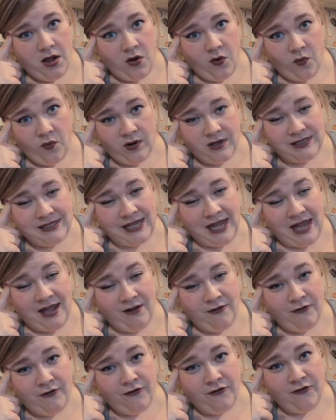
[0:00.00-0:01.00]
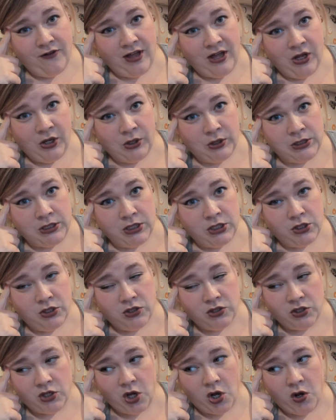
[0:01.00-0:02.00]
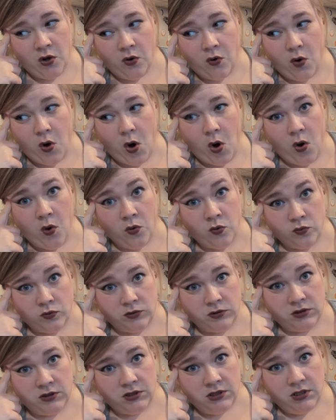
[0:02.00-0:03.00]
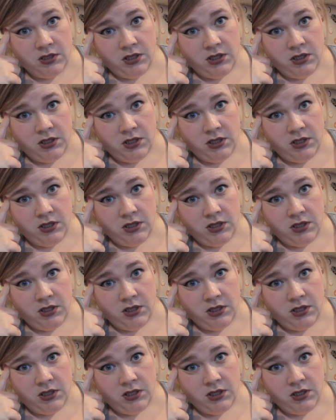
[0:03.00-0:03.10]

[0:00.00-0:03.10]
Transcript: was I felt so old.